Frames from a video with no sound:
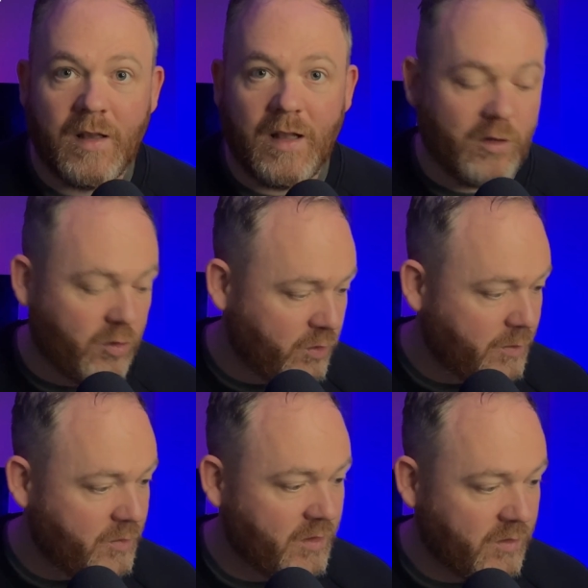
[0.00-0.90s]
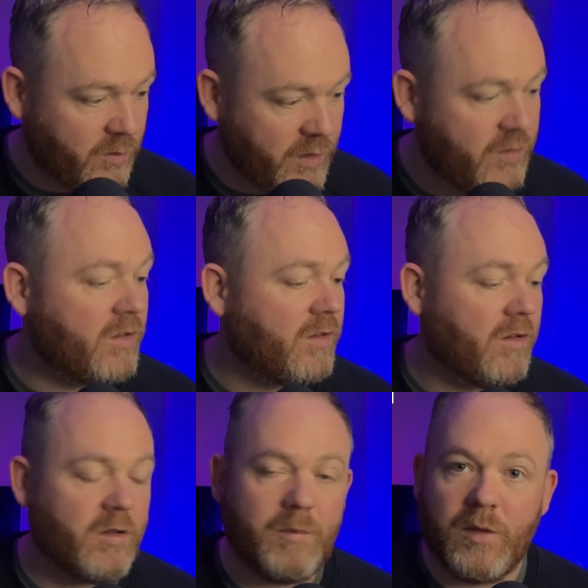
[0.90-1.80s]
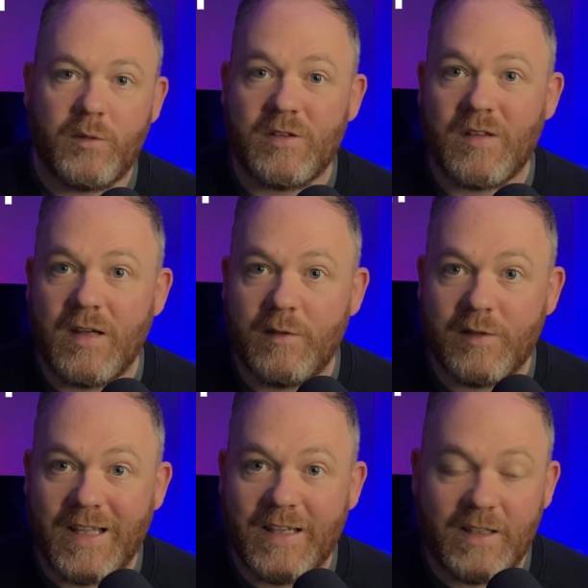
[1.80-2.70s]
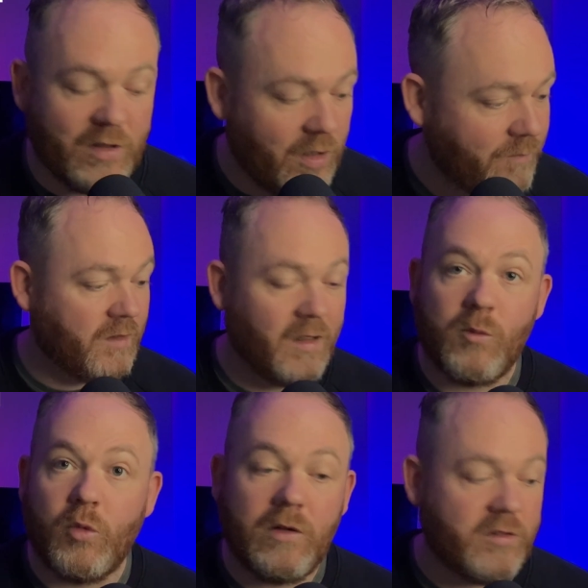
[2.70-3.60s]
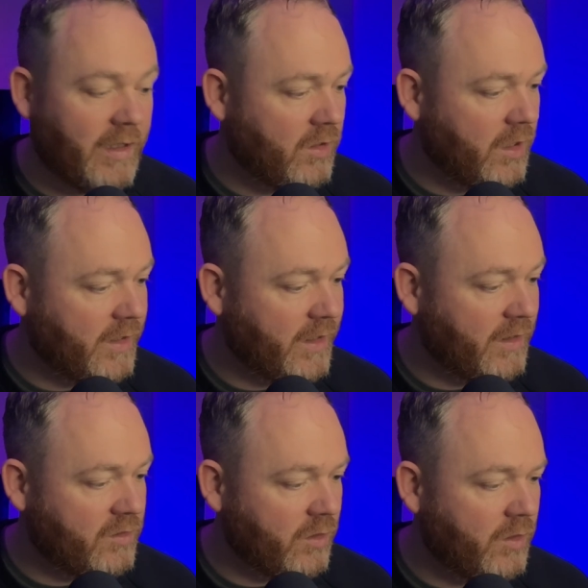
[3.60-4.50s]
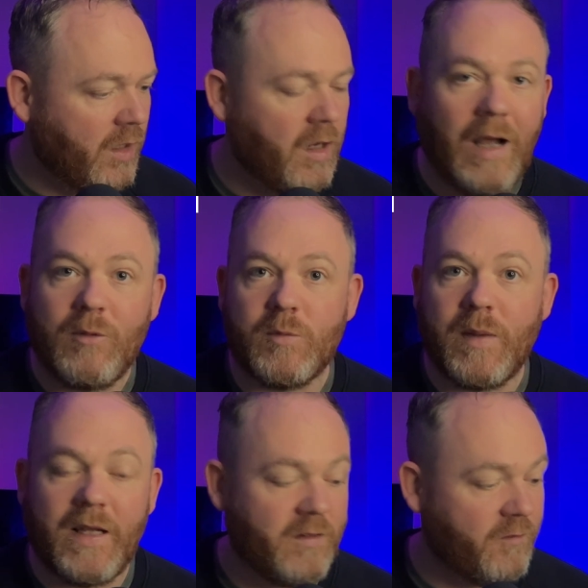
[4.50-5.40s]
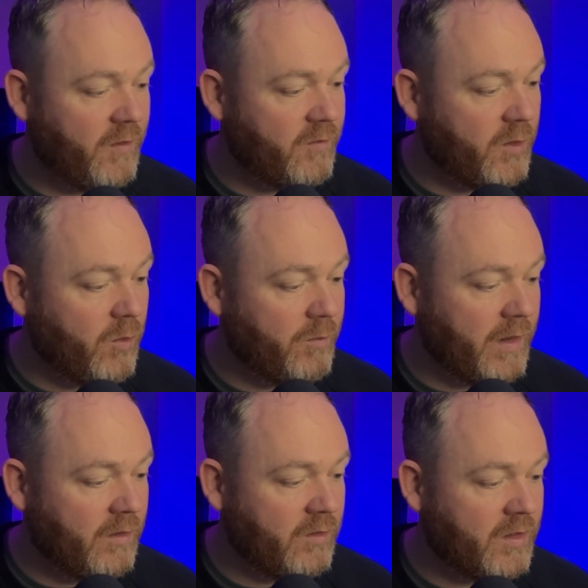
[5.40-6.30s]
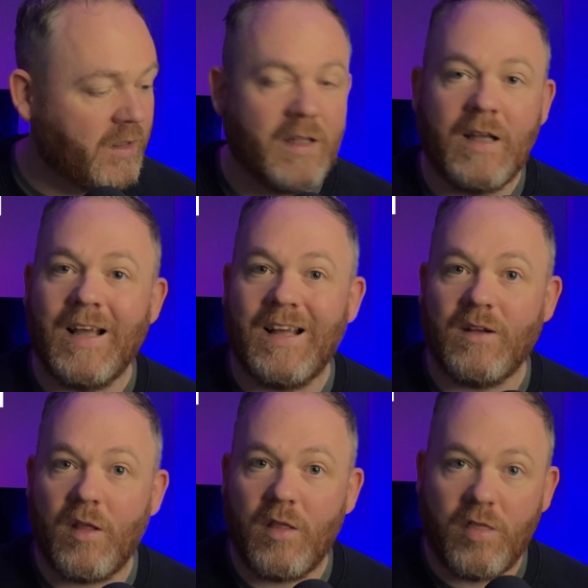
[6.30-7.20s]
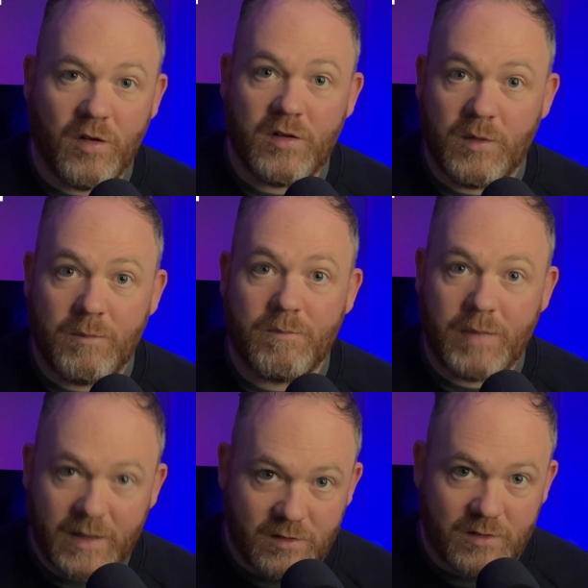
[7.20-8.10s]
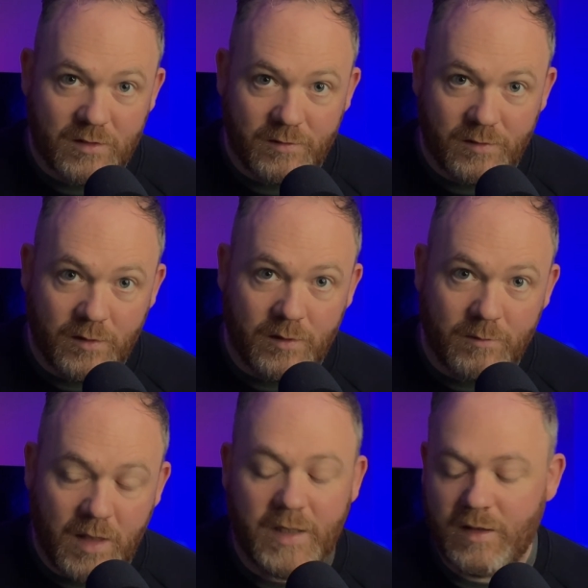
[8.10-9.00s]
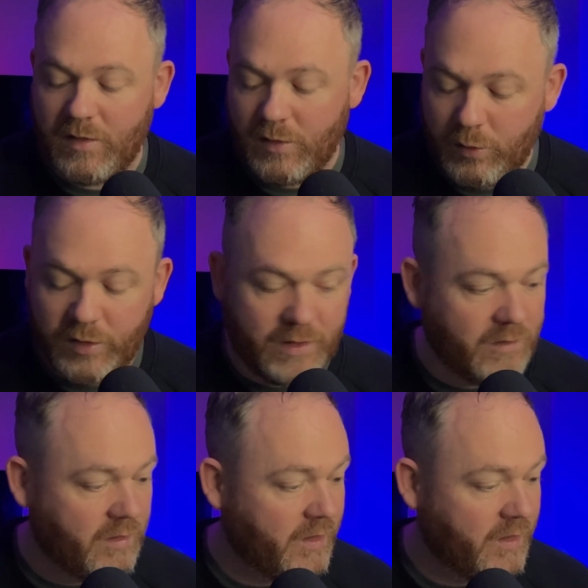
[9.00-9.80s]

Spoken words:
That could represent a risk. There could be a risk there of it getting cut. Time will tell, I guess. So I was paid £51 and 30 pence for my holding.